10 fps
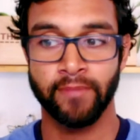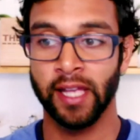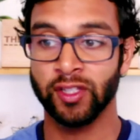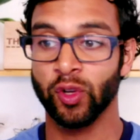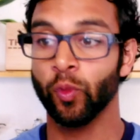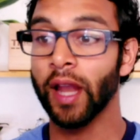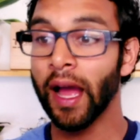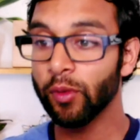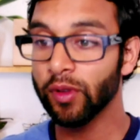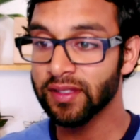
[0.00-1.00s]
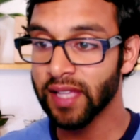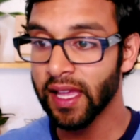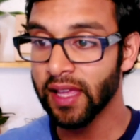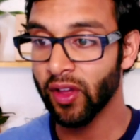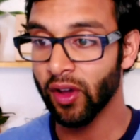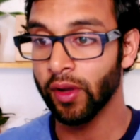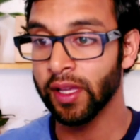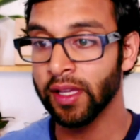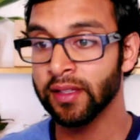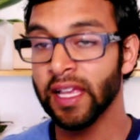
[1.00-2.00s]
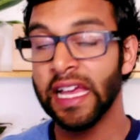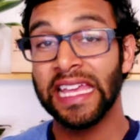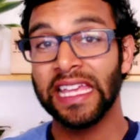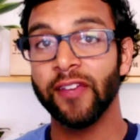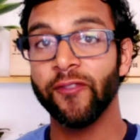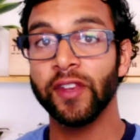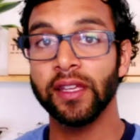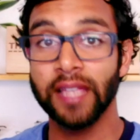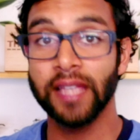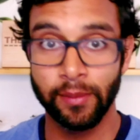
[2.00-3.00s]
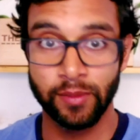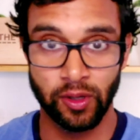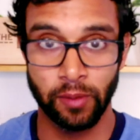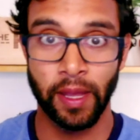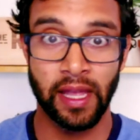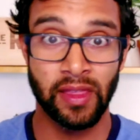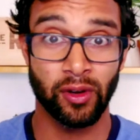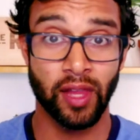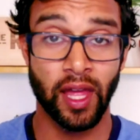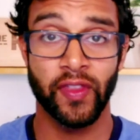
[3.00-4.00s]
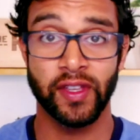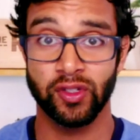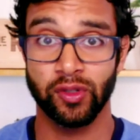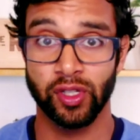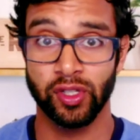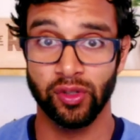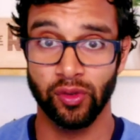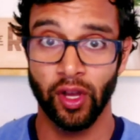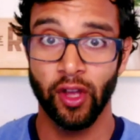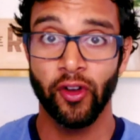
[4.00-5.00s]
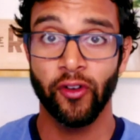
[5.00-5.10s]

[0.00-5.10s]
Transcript: answer. What I will say, though, is if it is hamstring pain, there are a lot of things you can do.